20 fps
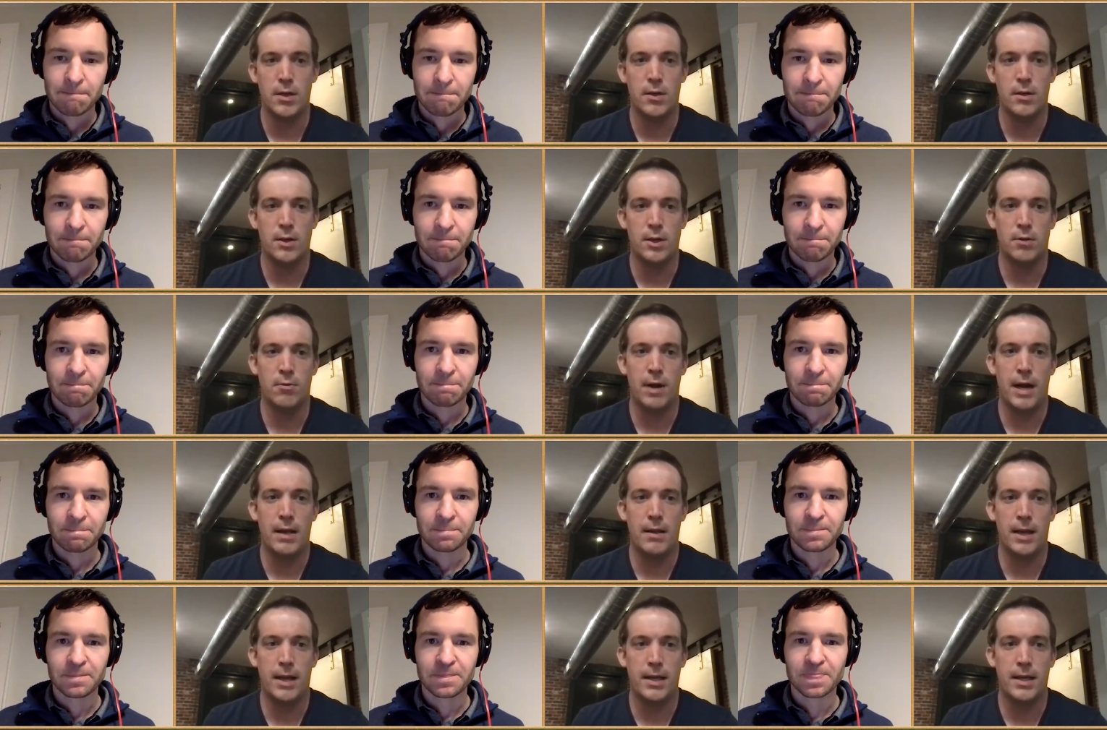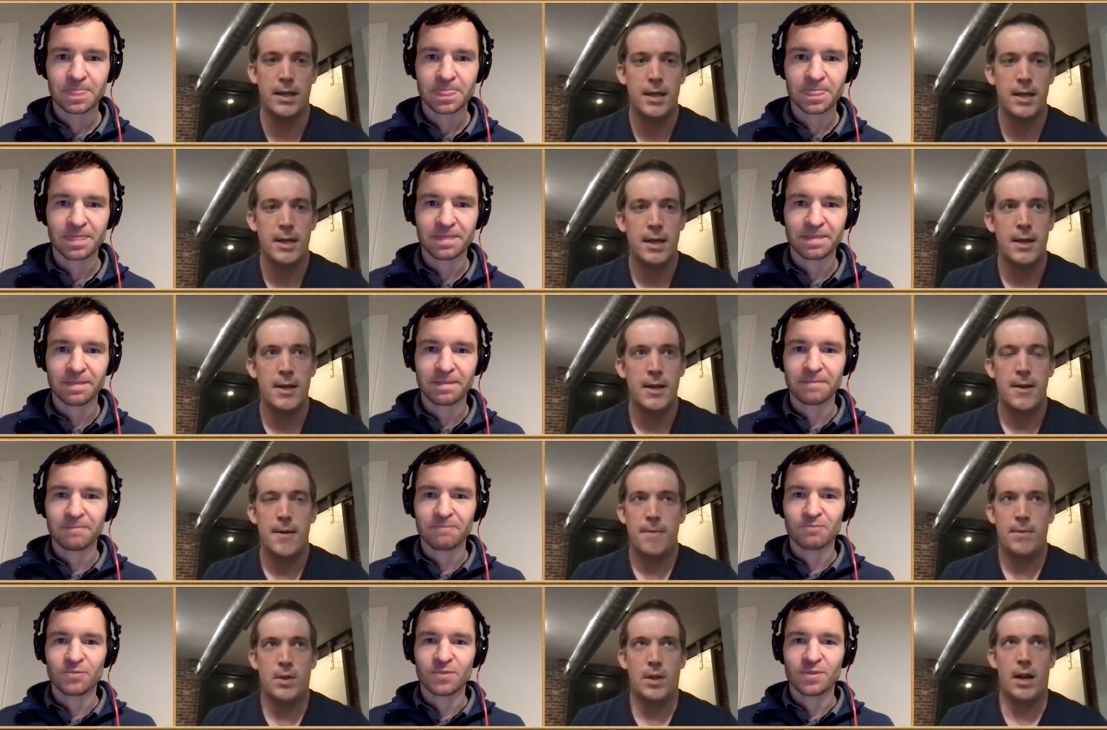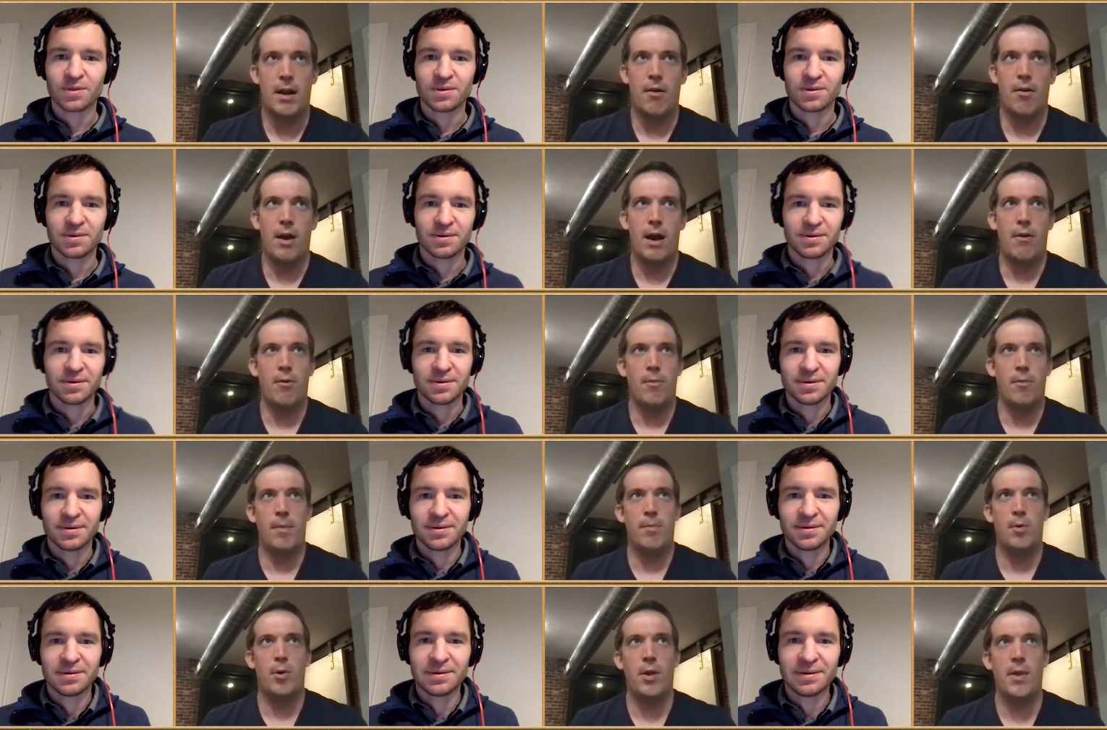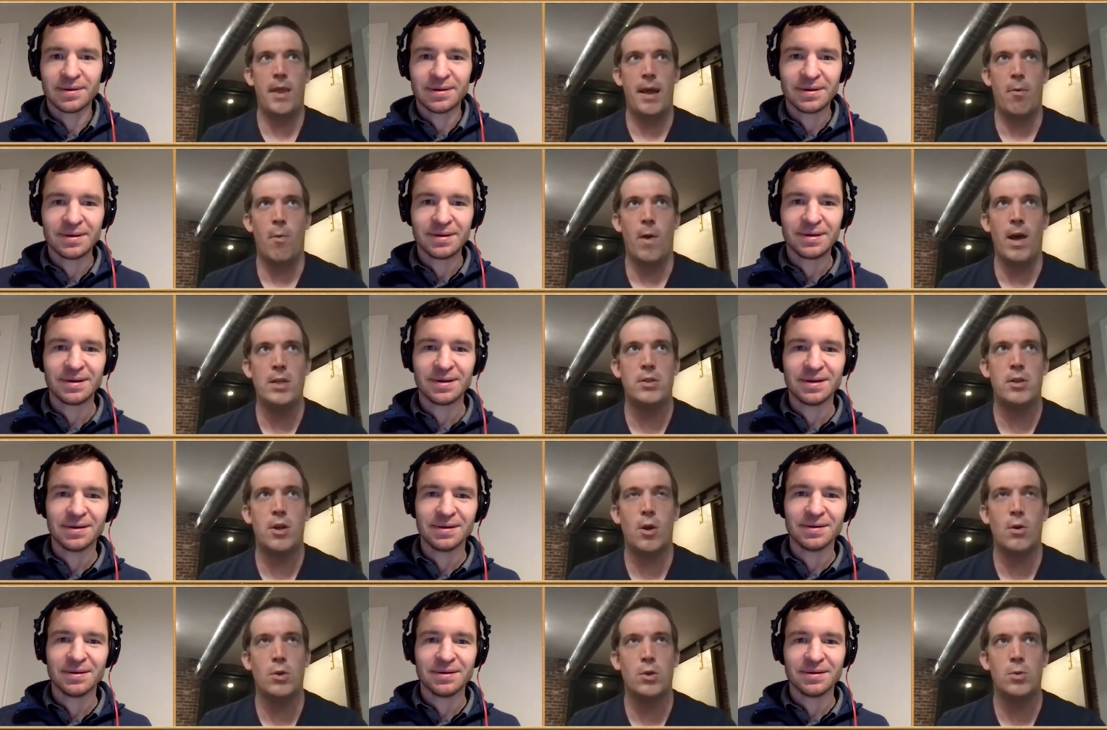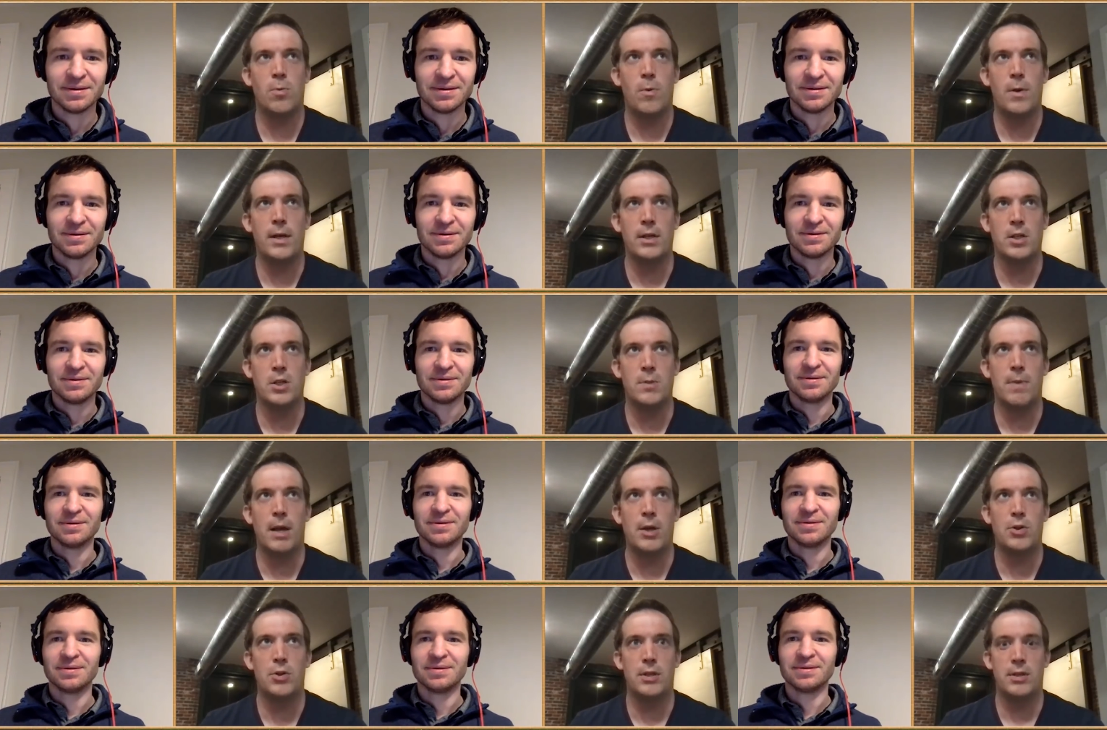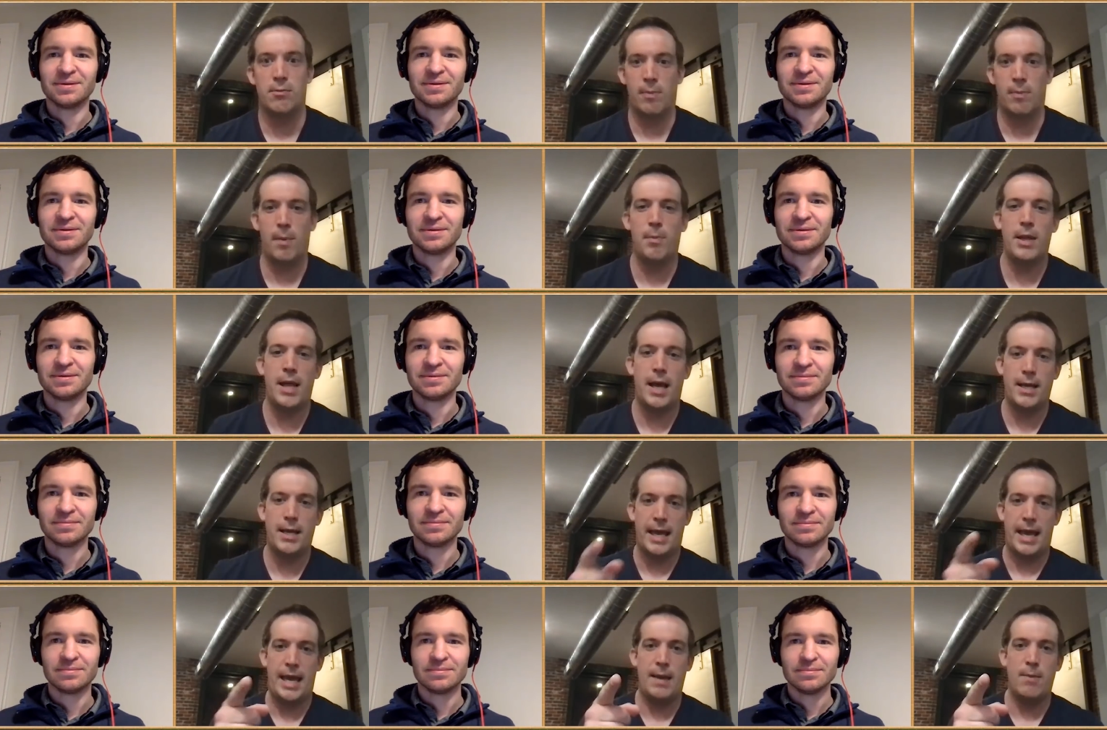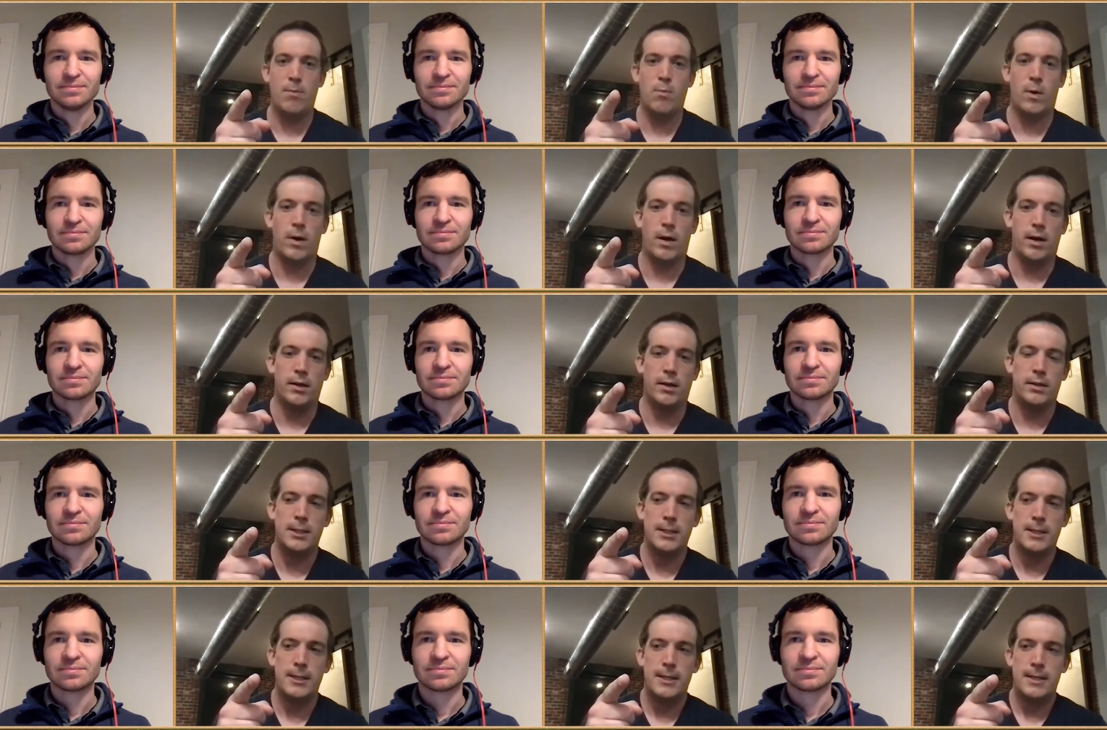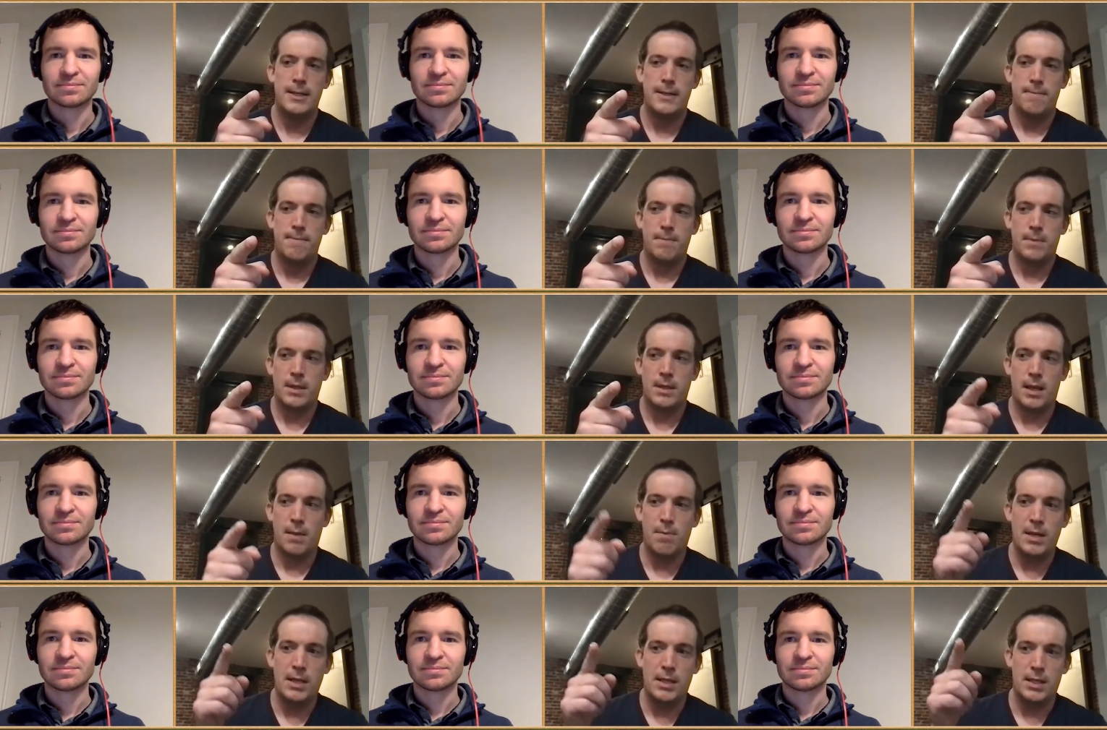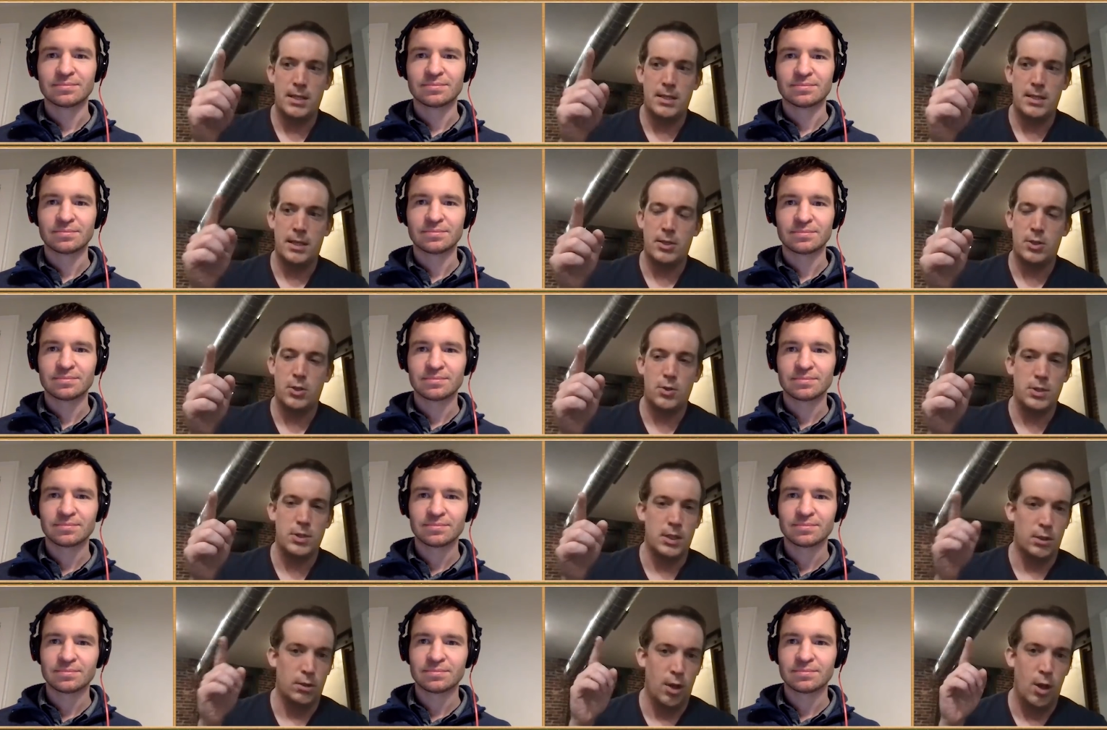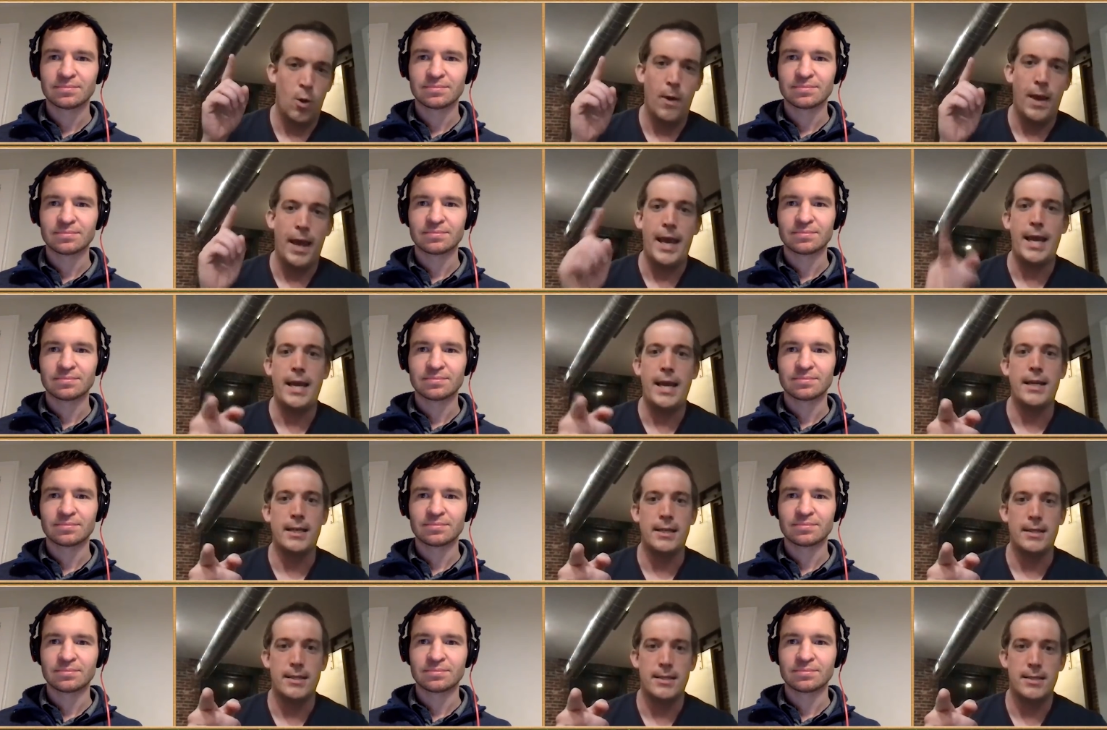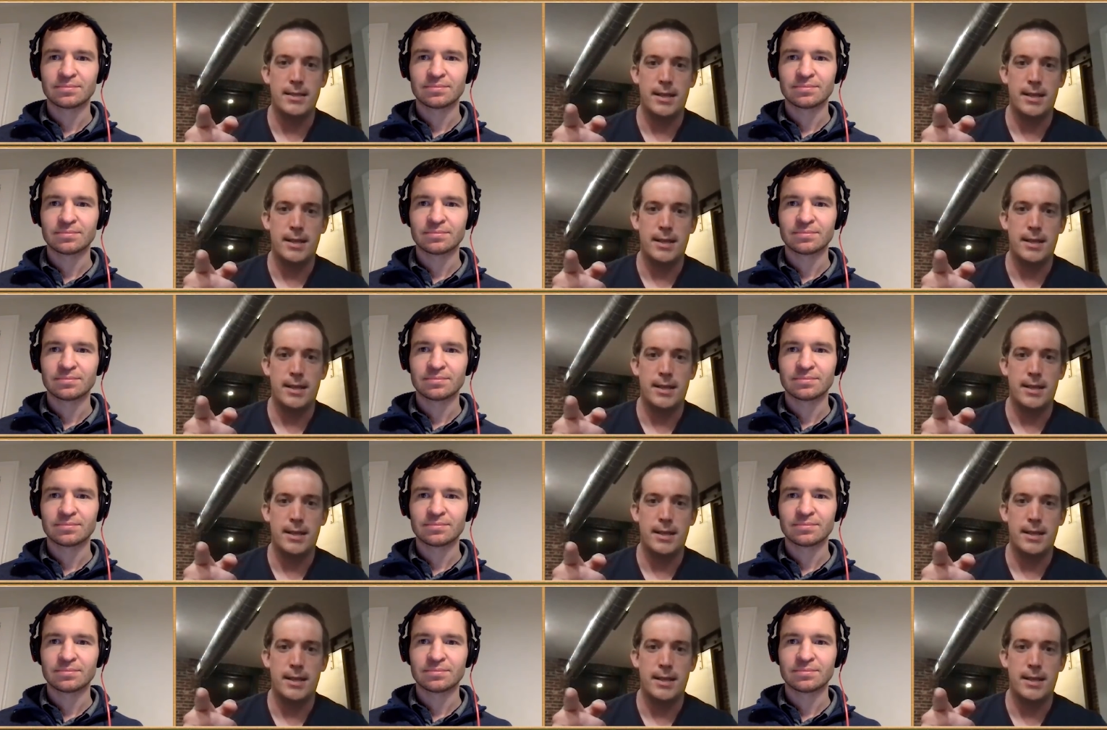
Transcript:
Speaker 1: And you're right, like you know, I, I remember on that West Coast swing, especially. Remember that game where they beat the Sixers in the low 80s,